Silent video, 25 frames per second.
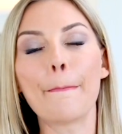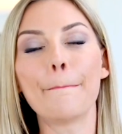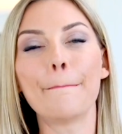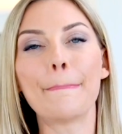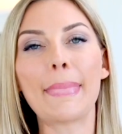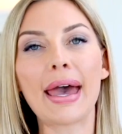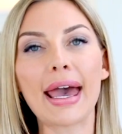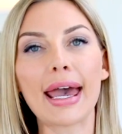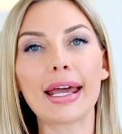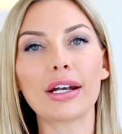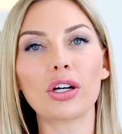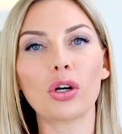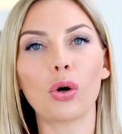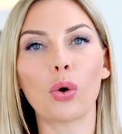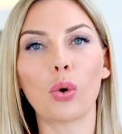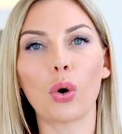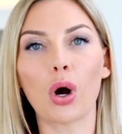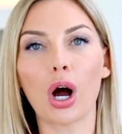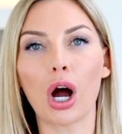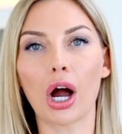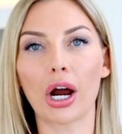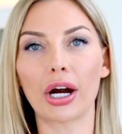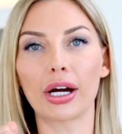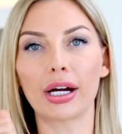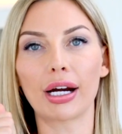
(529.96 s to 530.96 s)
Men who
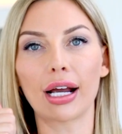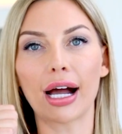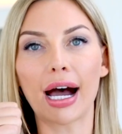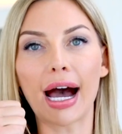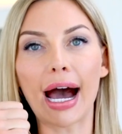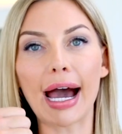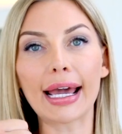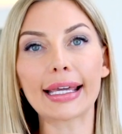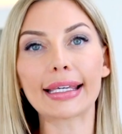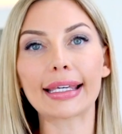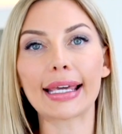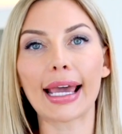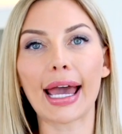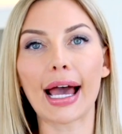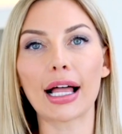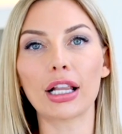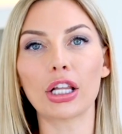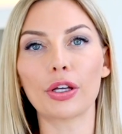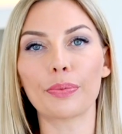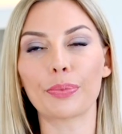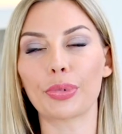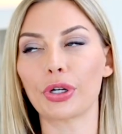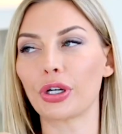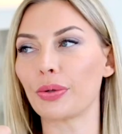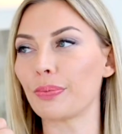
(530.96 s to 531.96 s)
are high
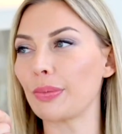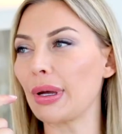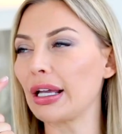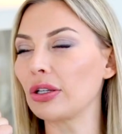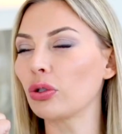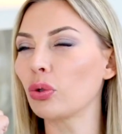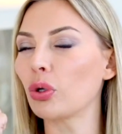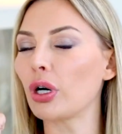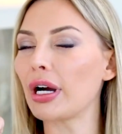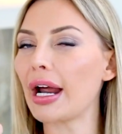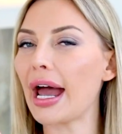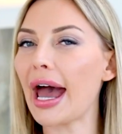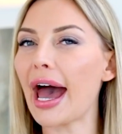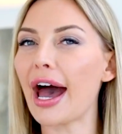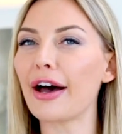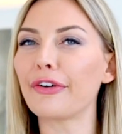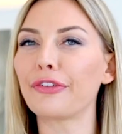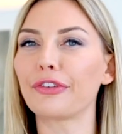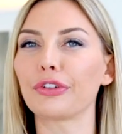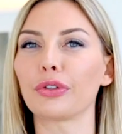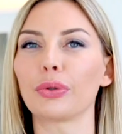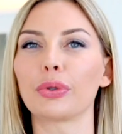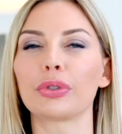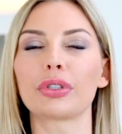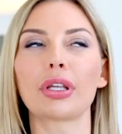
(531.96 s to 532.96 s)
caliber, men who are
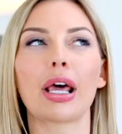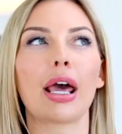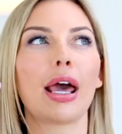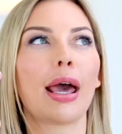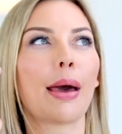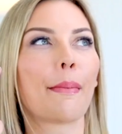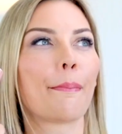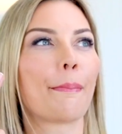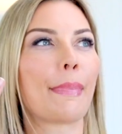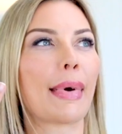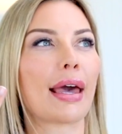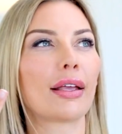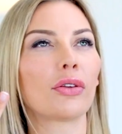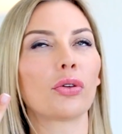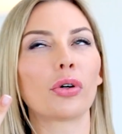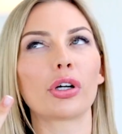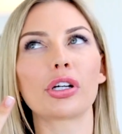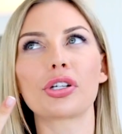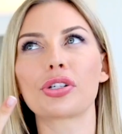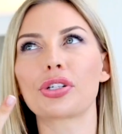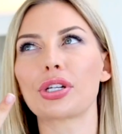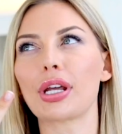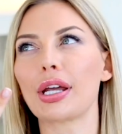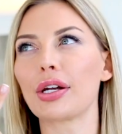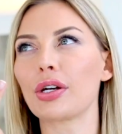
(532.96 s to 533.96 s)
affluent, men who
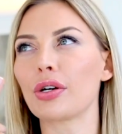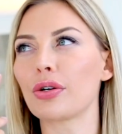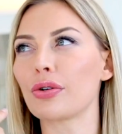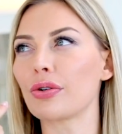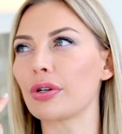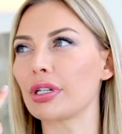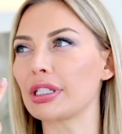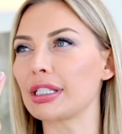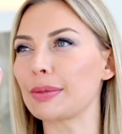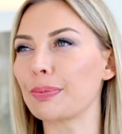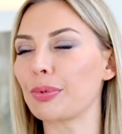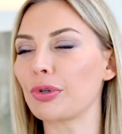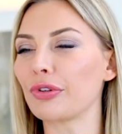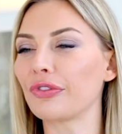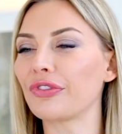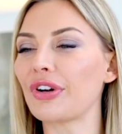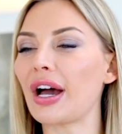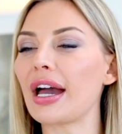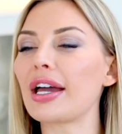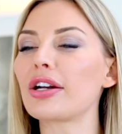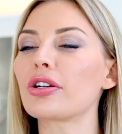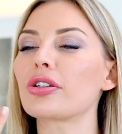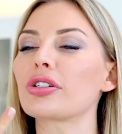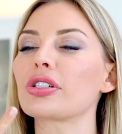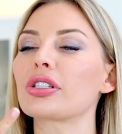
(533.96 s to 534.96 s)
are generous,
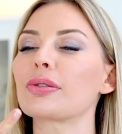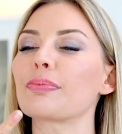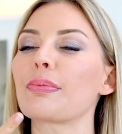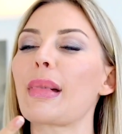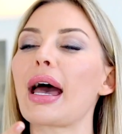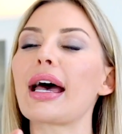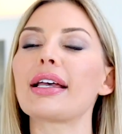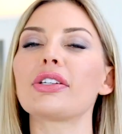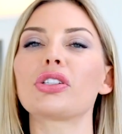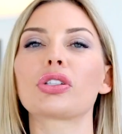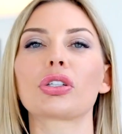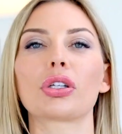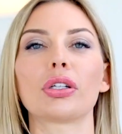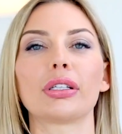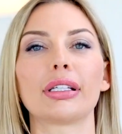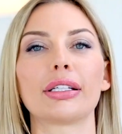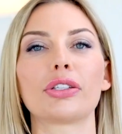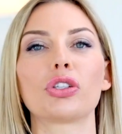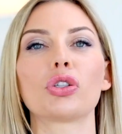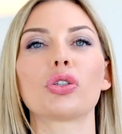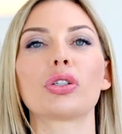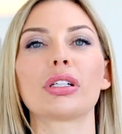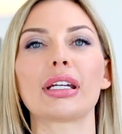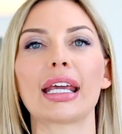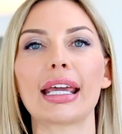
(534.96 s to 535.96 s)
providers,
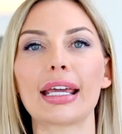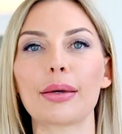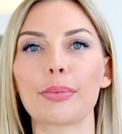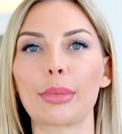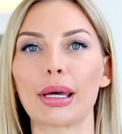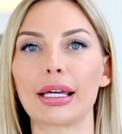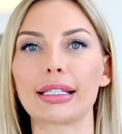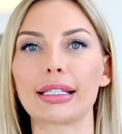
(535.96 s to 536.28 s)
masculine, you name